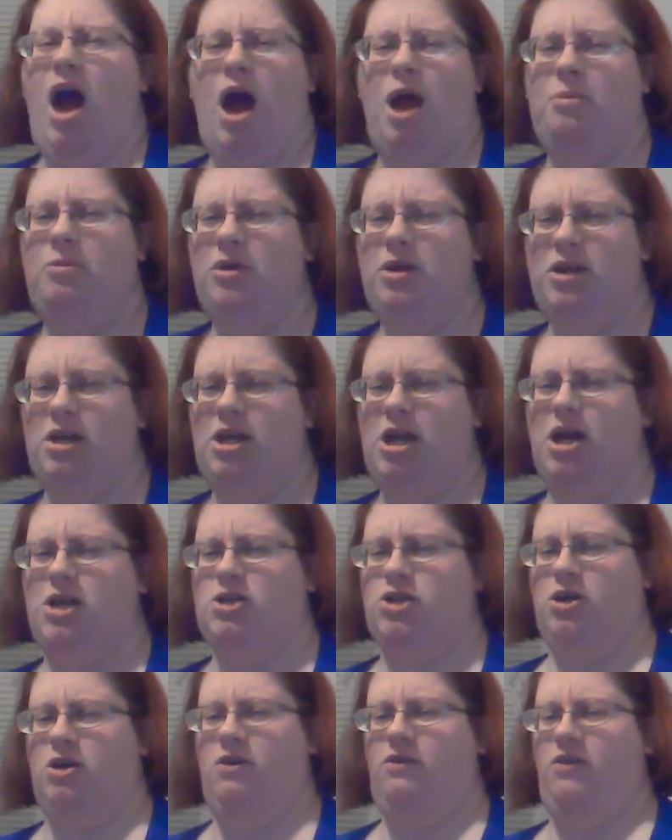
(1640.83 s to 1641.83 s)
I'm really not
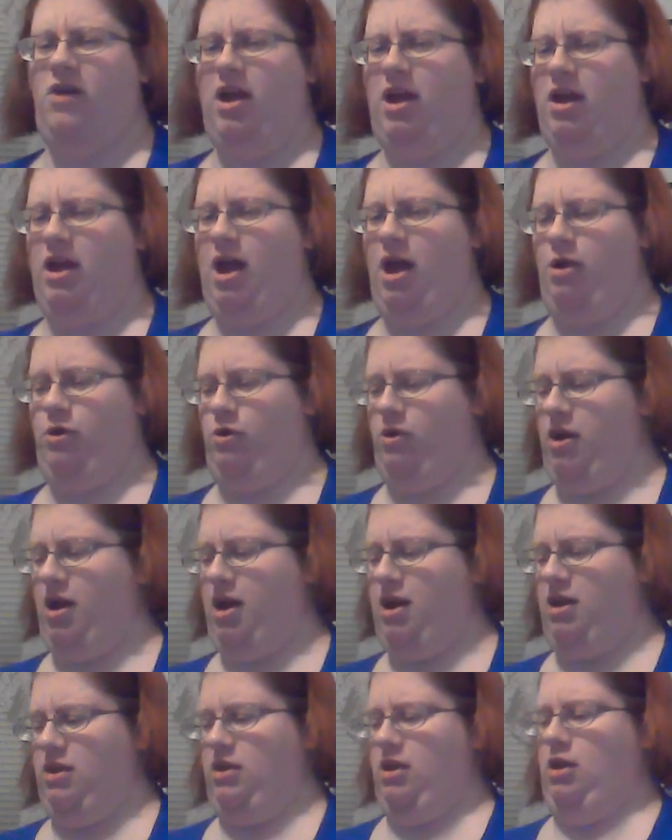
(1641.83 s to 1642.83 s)
sure if I encountered
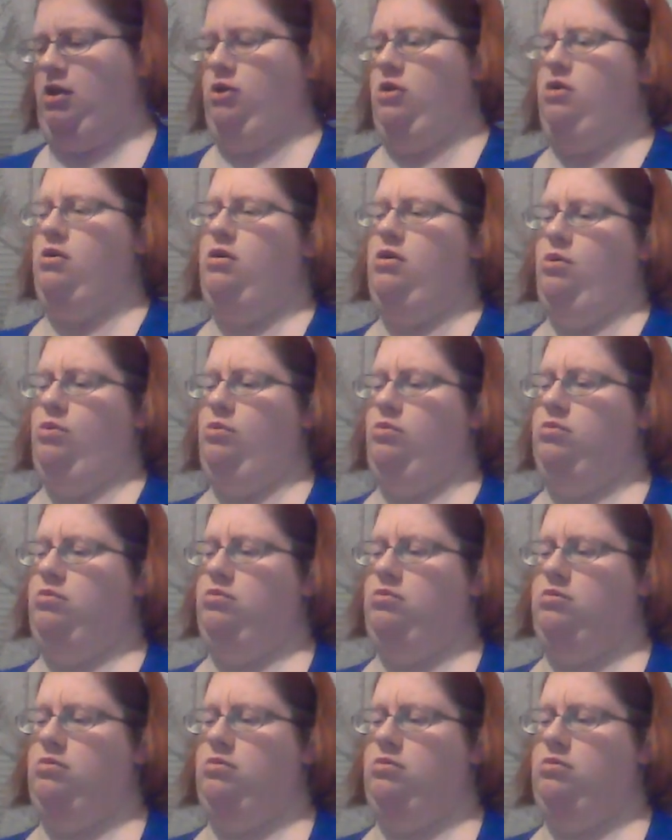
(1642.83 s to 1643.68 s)
anything new.